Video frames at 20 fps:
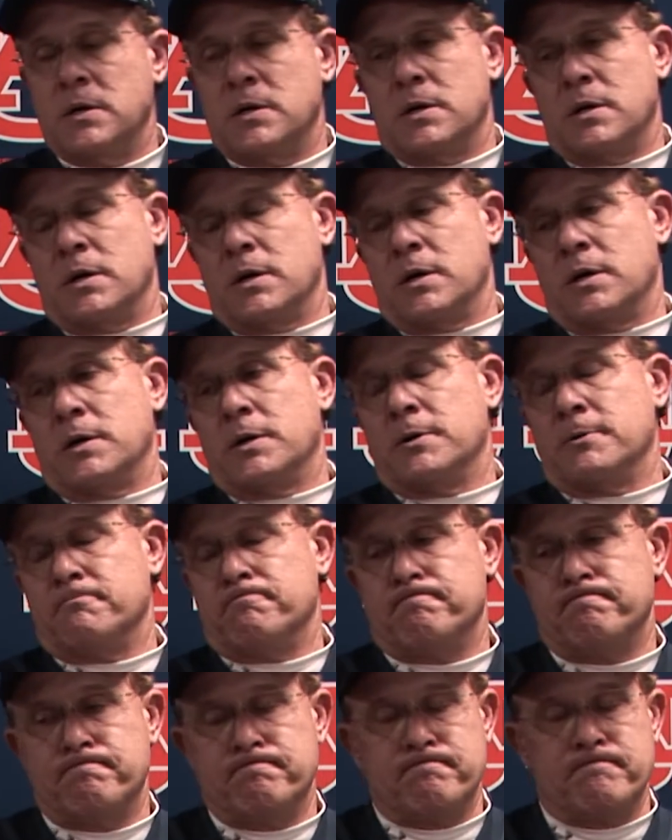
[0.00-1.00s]

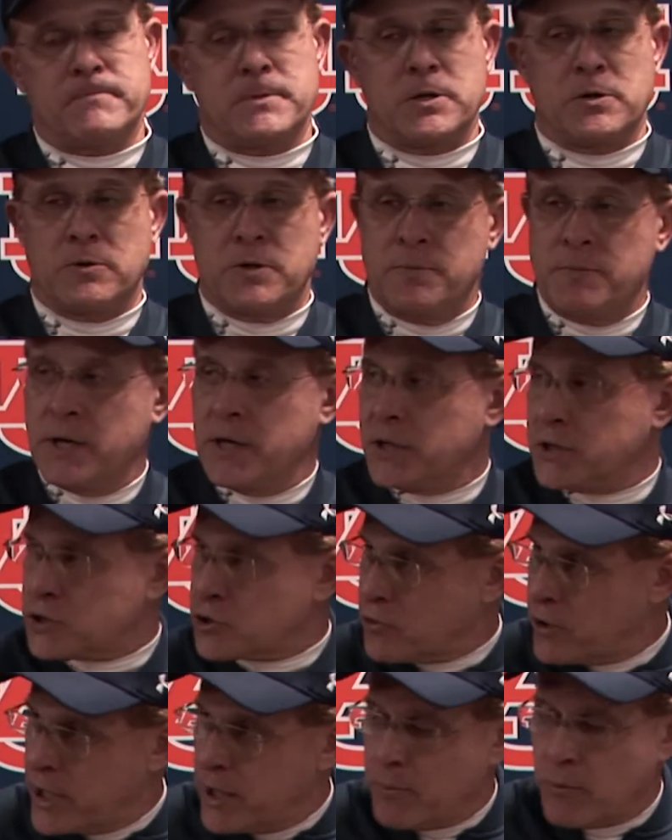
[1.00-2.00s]
He made a
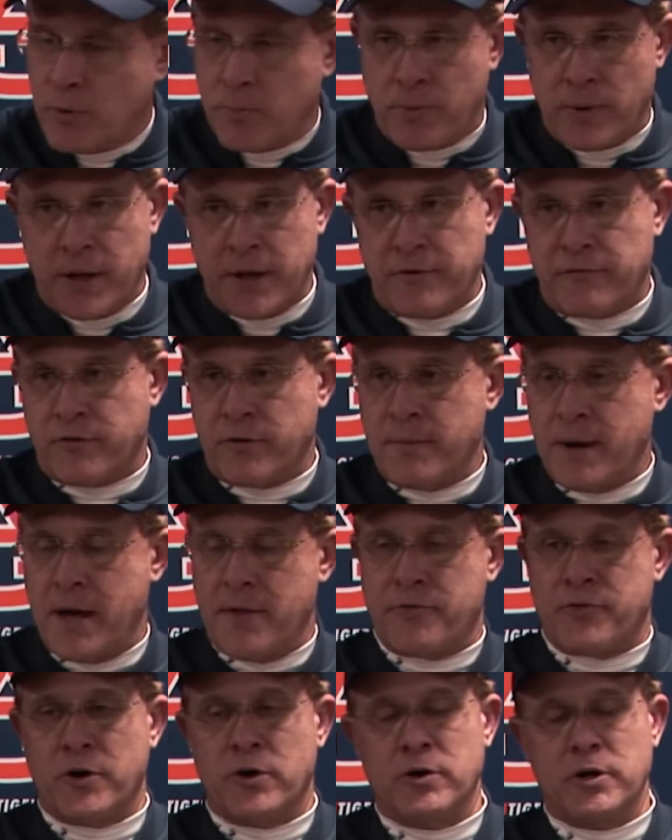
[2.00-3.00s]
scramble play for
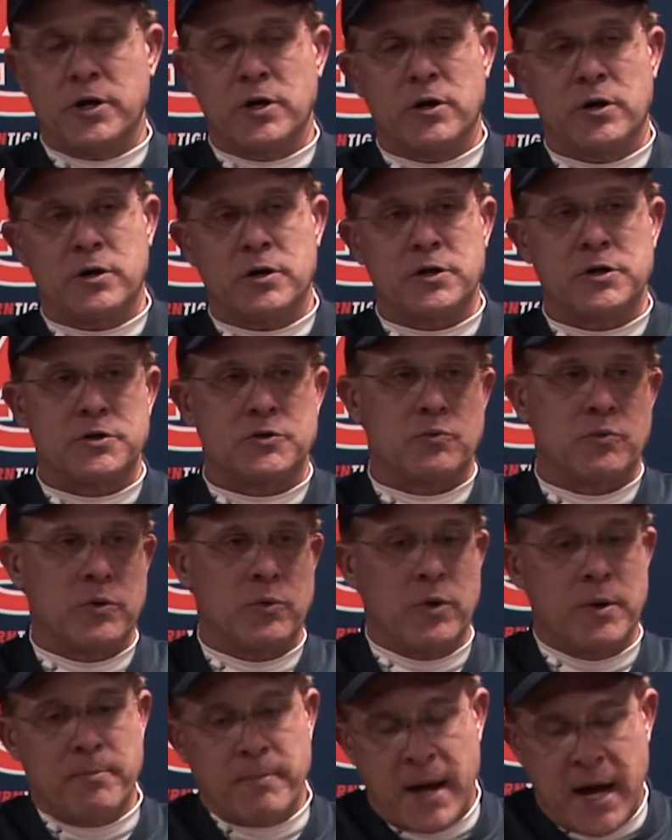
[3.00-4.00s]
about 30 yards. We
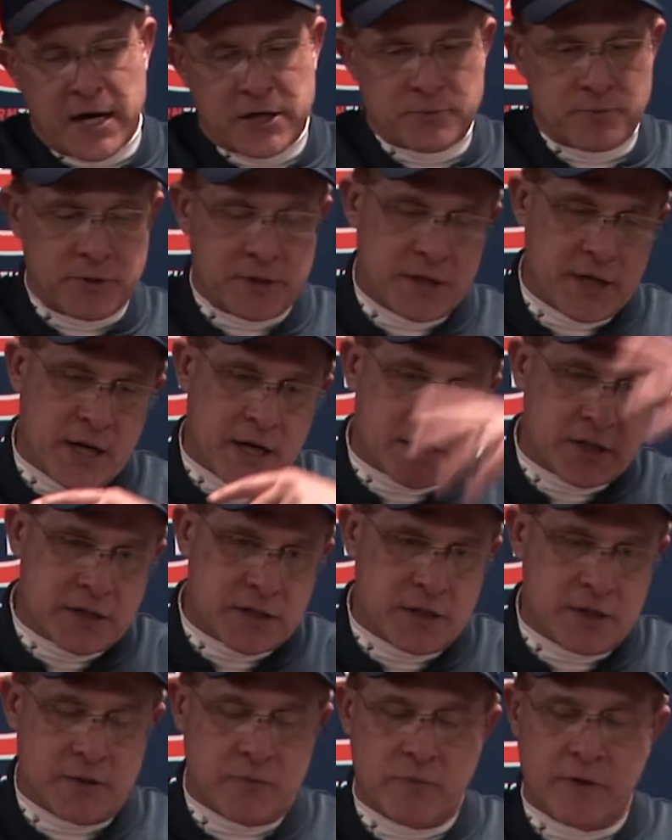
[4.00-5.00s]
went max
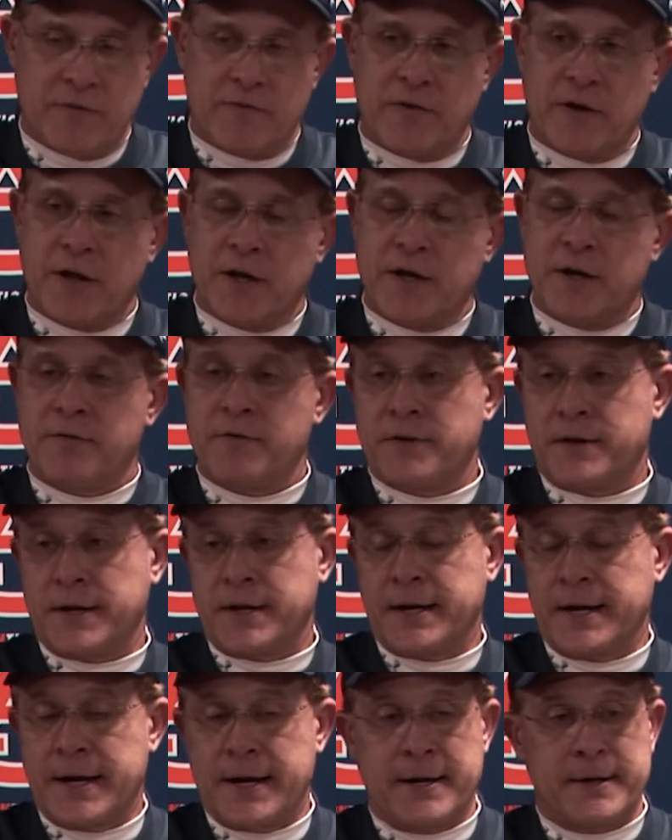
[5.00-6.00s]
protection and we flooded
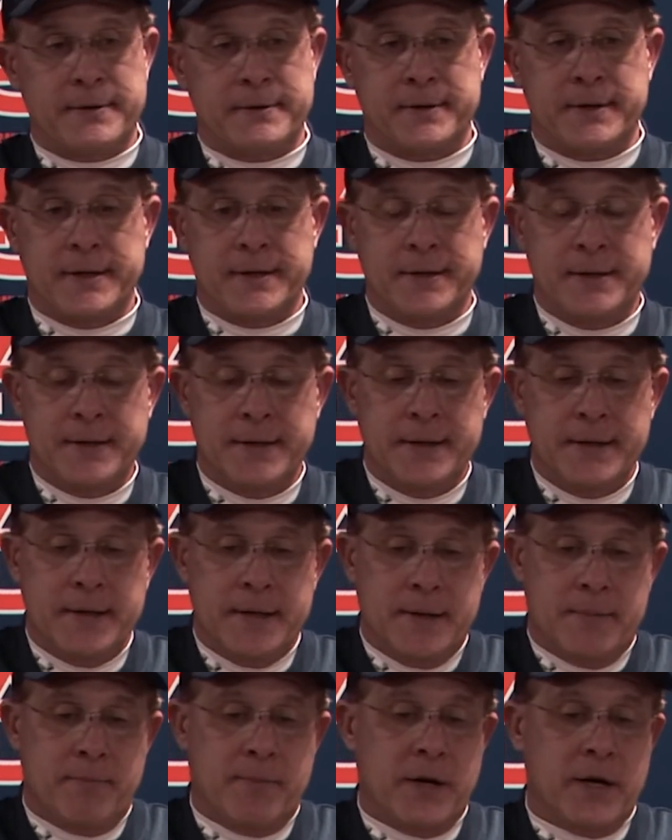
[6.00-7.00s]
everything out. And he
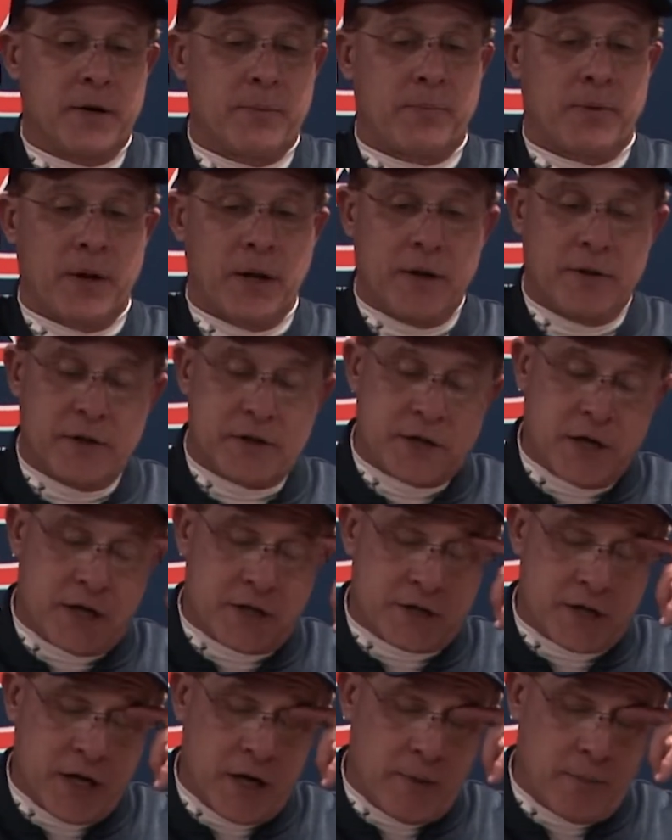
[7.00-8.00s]
made a play, the
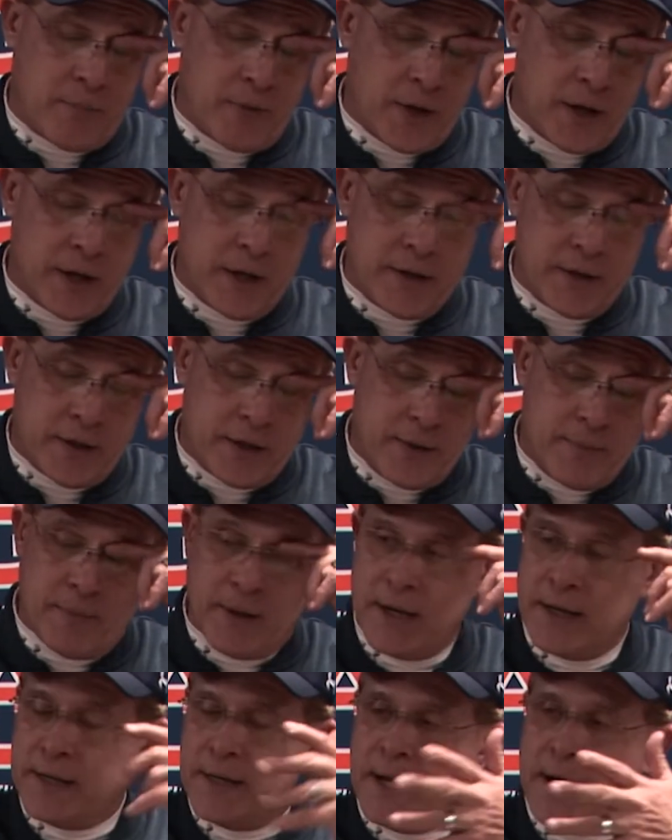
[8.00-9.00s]
touchdown play that he
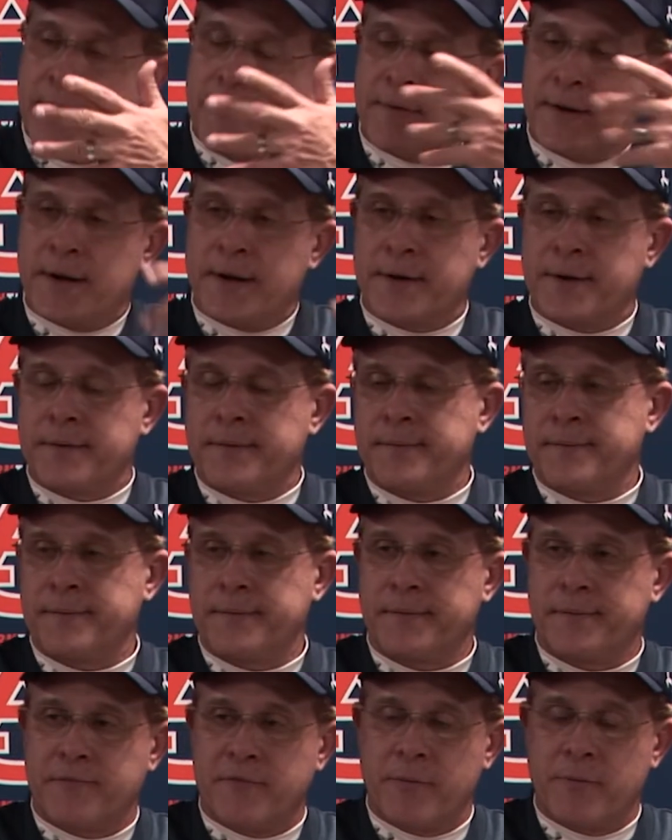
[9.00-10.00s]
made down there
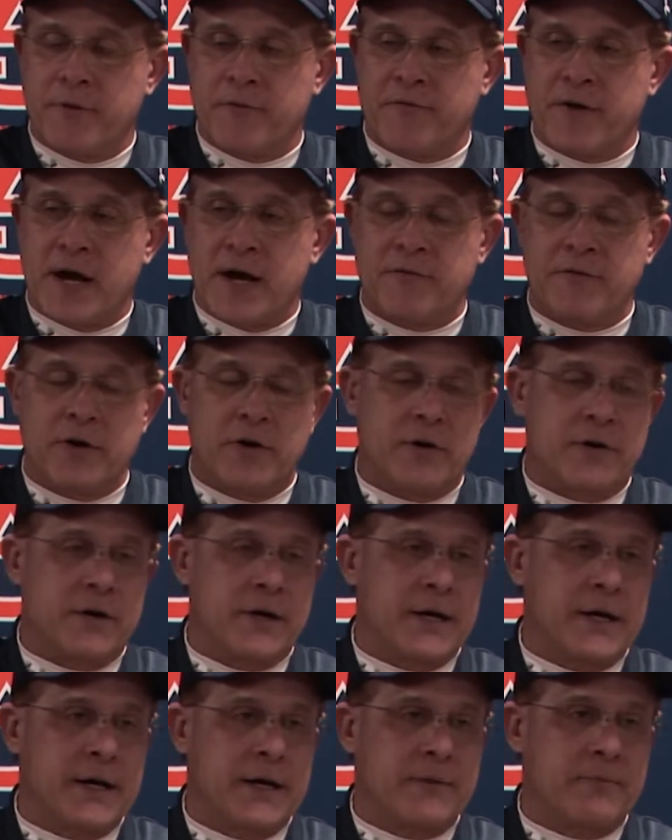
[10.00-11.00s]
from the 5-yard
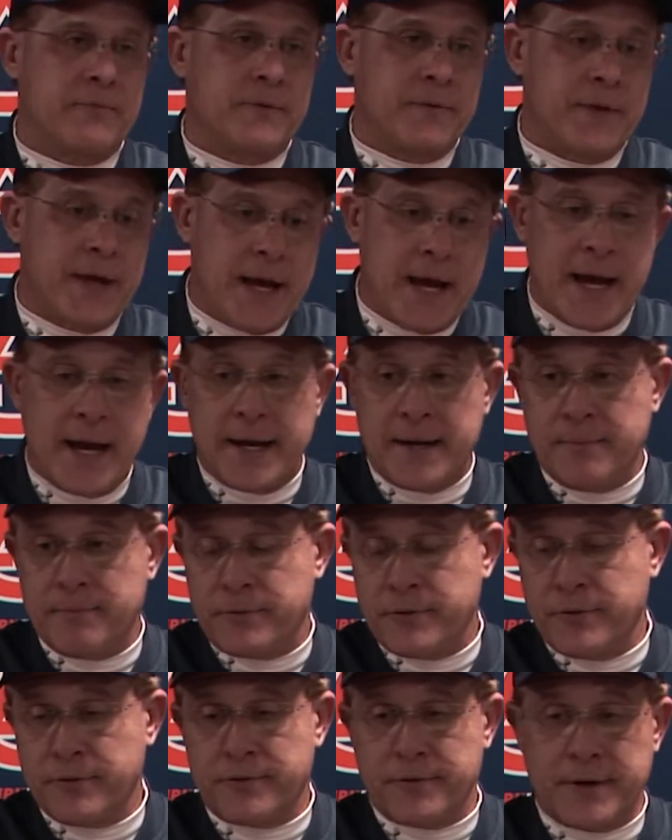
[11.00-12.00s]
line when they had him,
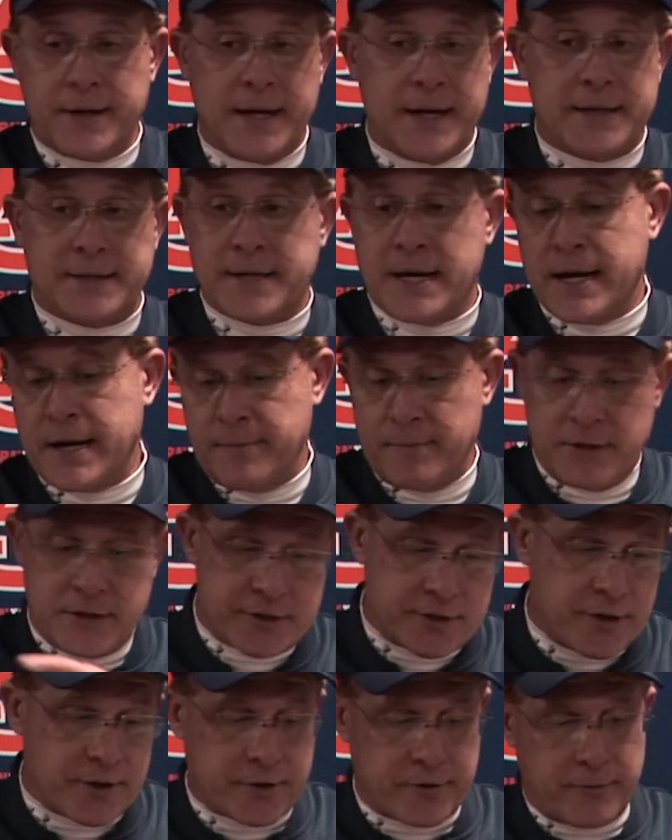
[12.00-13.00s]
two or three guys had him, he
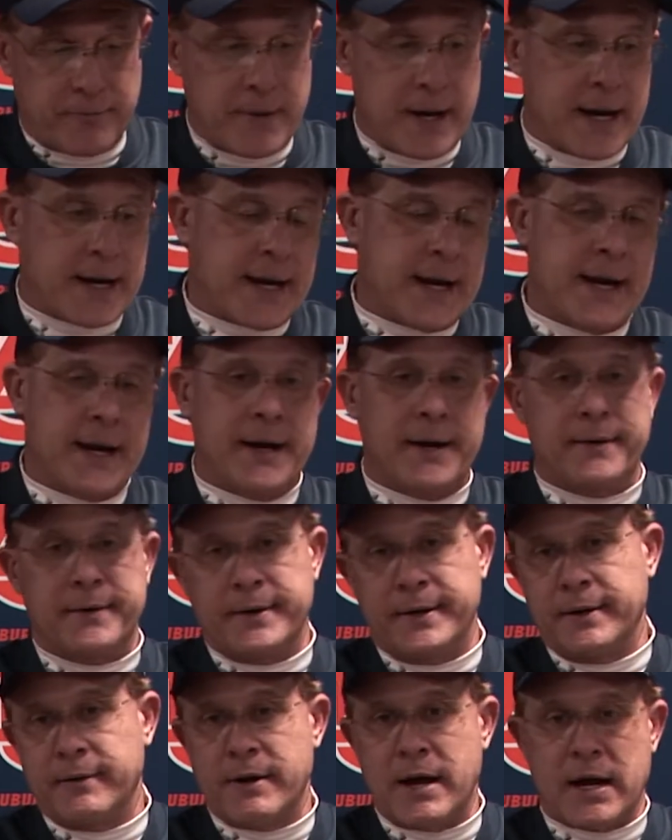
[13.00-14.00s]
circled back out and
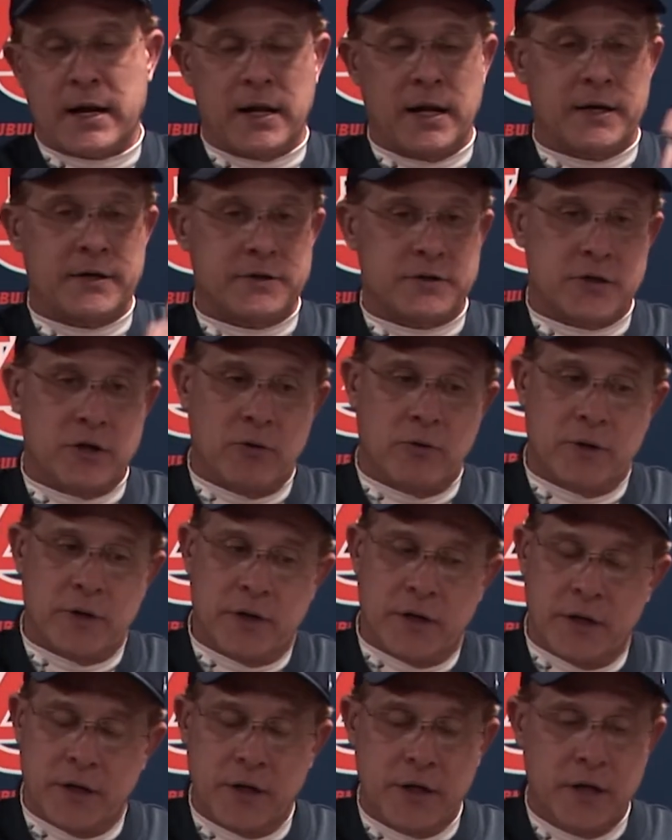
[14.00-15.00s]
he acted like he's throwing it. And